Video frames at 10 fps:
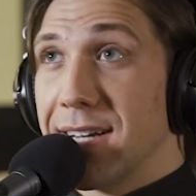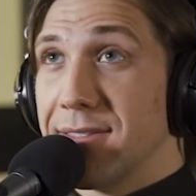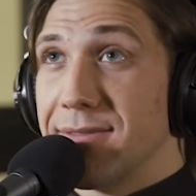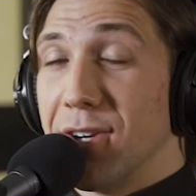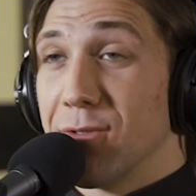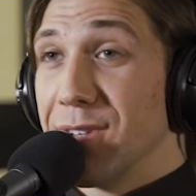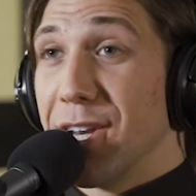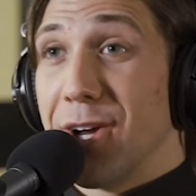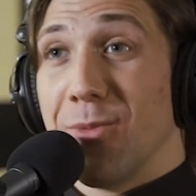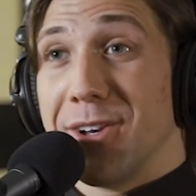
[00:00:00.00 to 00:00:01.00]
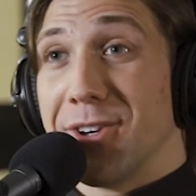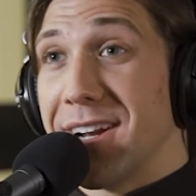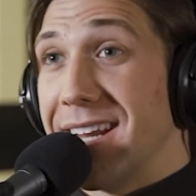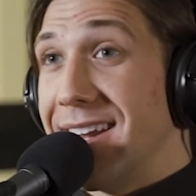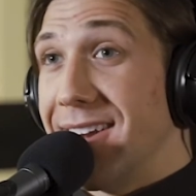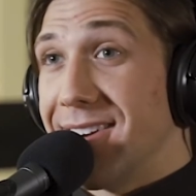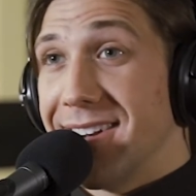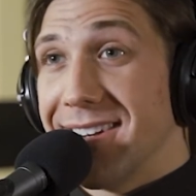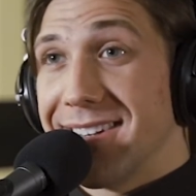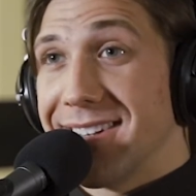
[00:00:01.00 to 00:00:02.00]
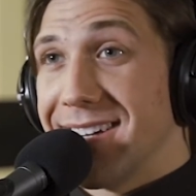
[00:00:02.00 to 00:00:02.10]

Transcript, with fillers: of you don't really know when you're going to hear it.